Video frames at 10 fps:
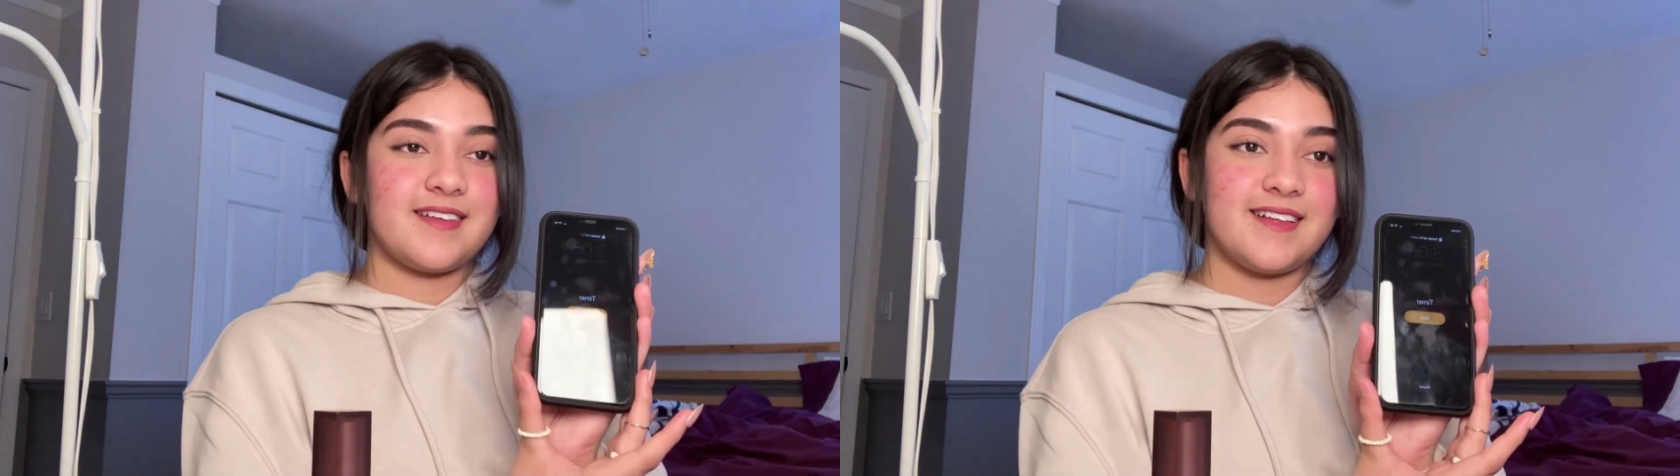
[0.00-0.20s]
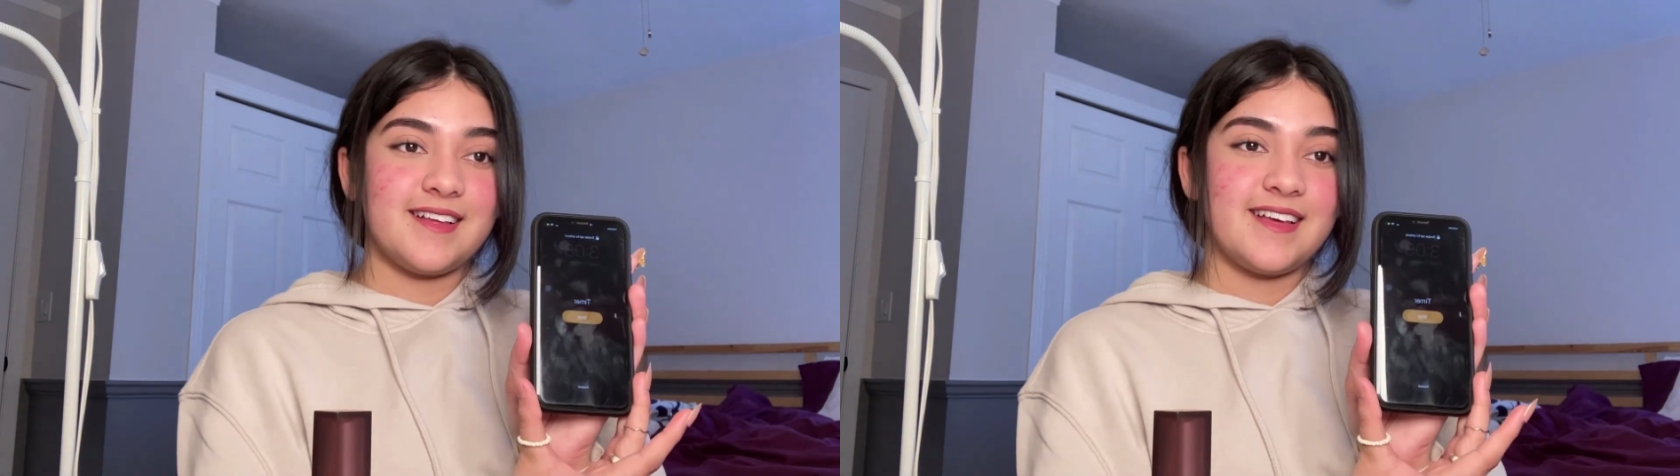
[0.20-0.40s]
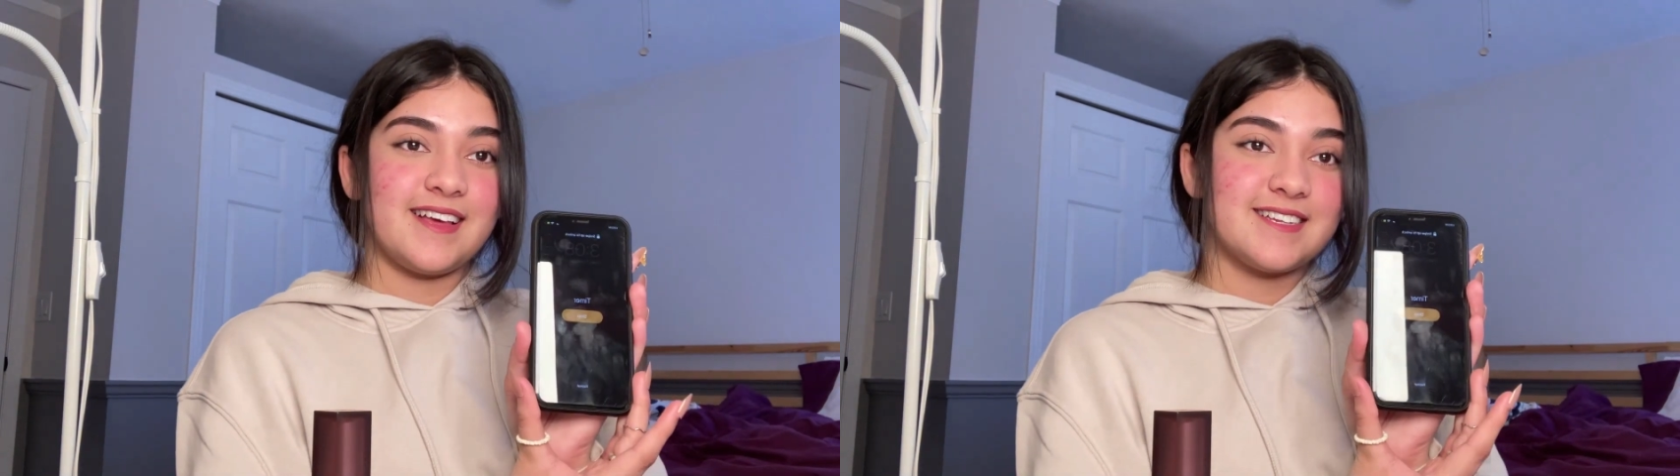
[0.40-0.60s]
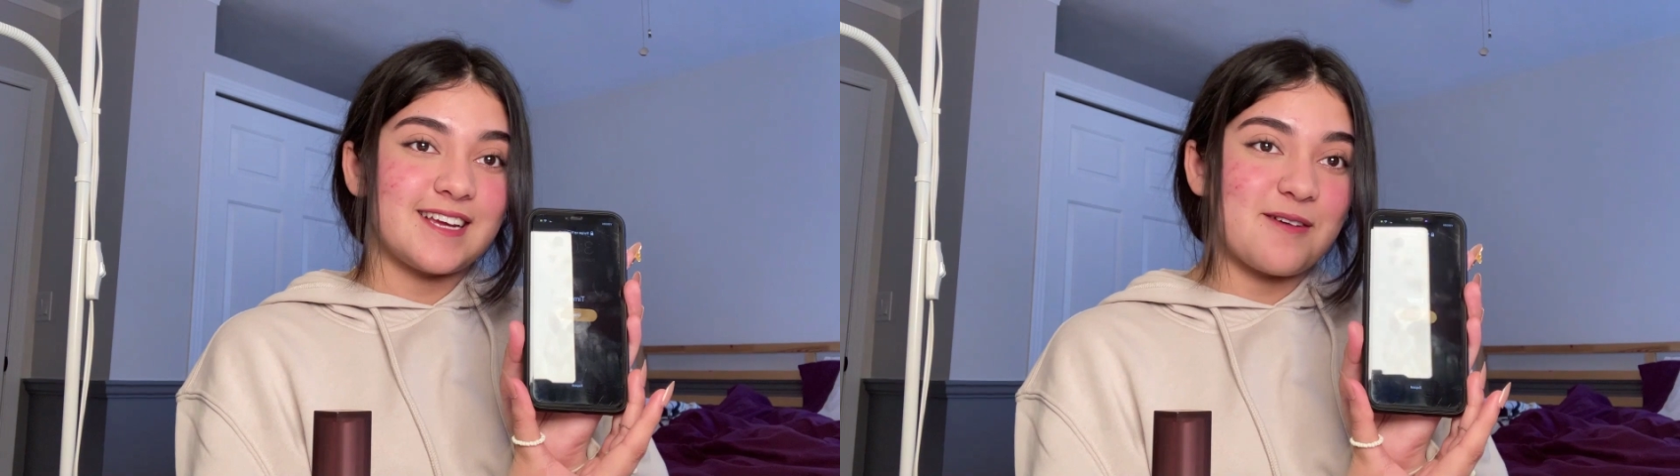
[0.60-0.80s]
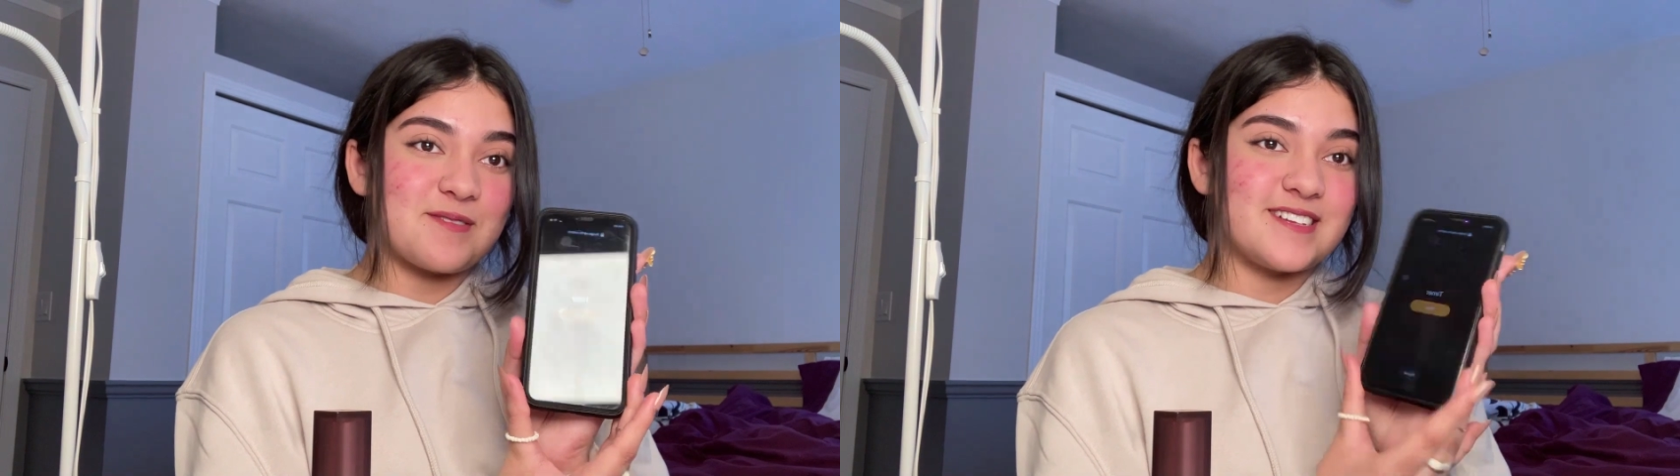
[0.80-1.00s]
Timer has
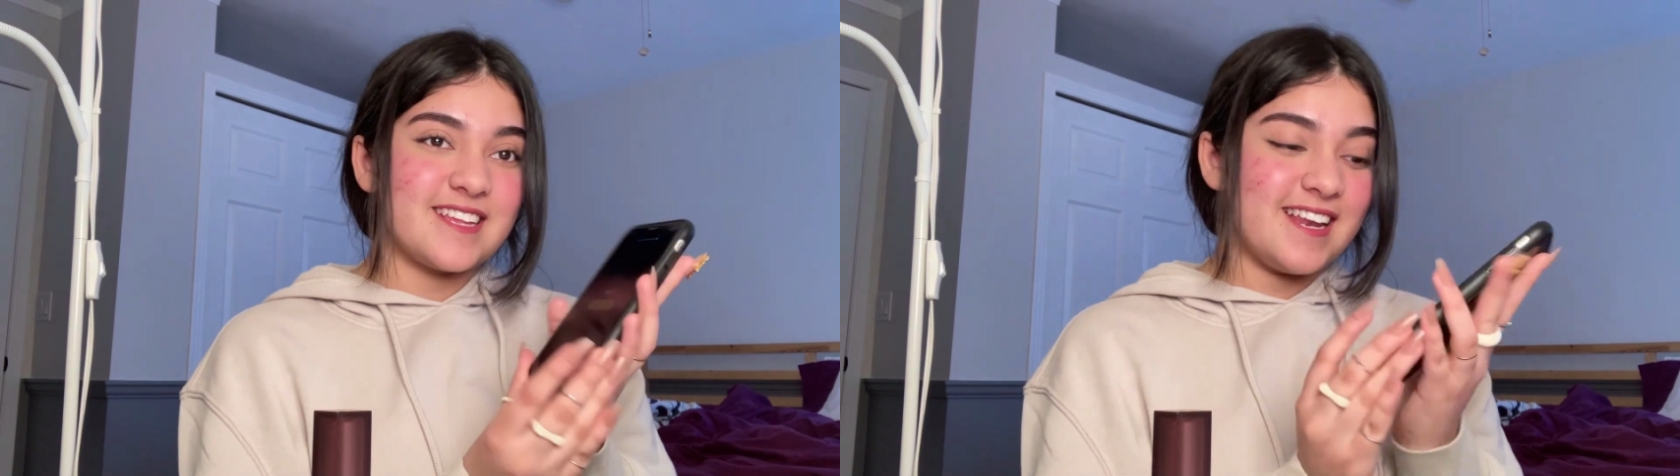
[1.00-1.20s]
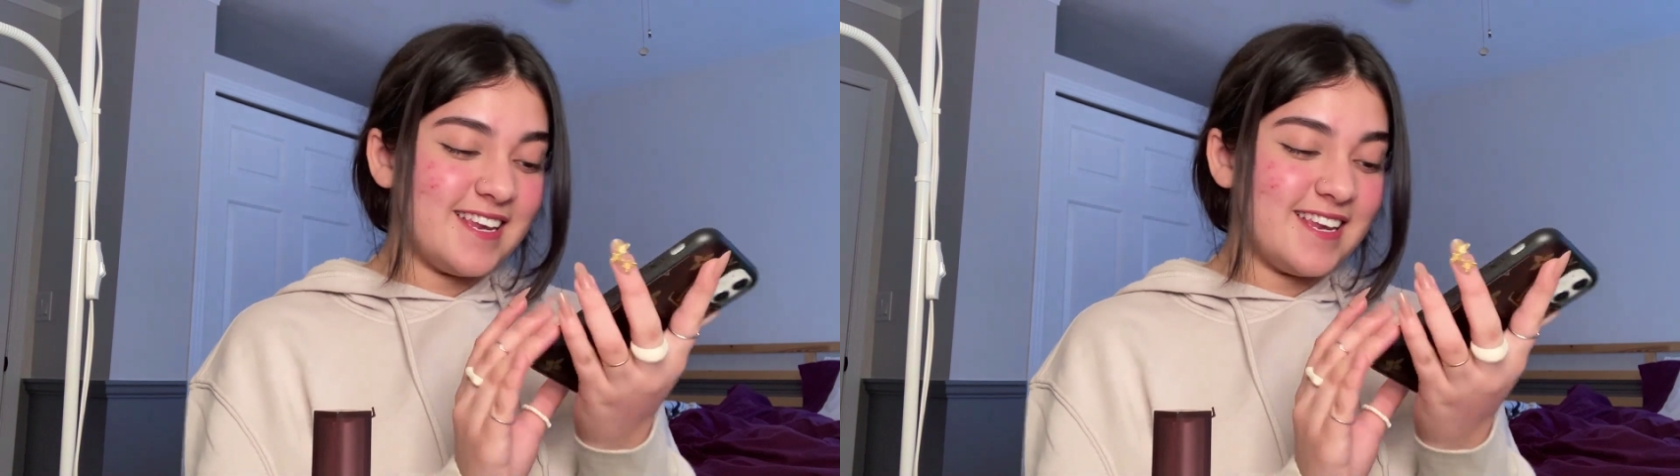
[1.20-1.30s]
ended.